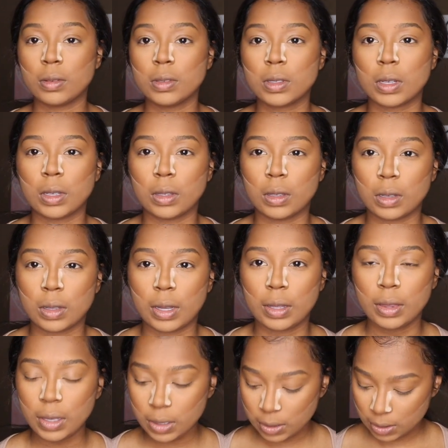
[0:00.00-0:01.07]
It's gonna look like
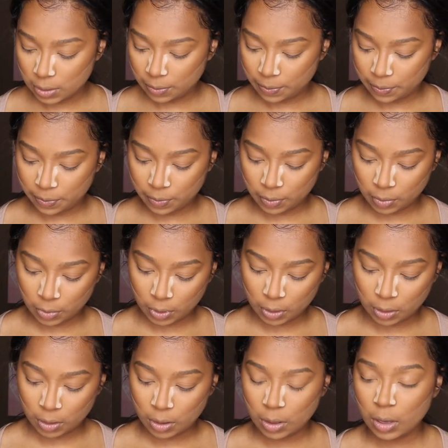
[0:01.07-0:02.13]
this.
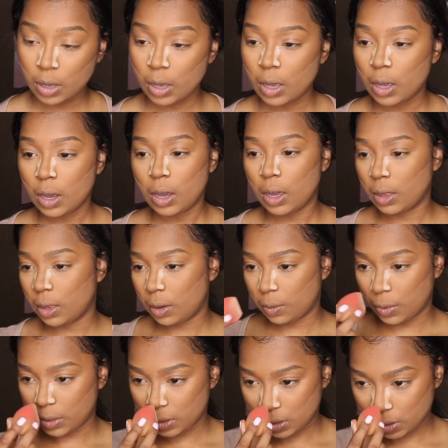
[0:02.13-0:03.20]
And then
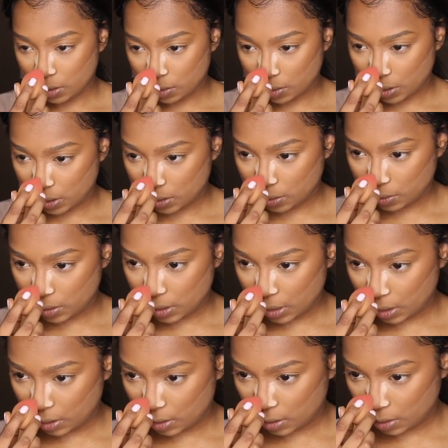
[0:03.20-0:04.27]
we're just going to
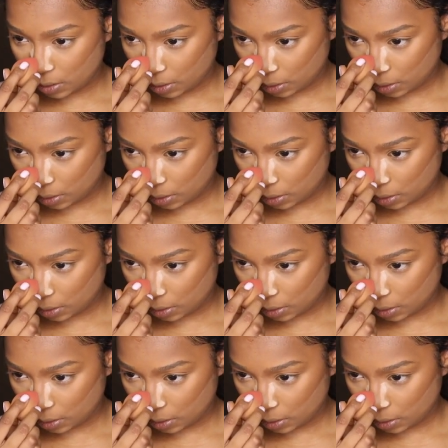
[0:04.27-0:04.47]
take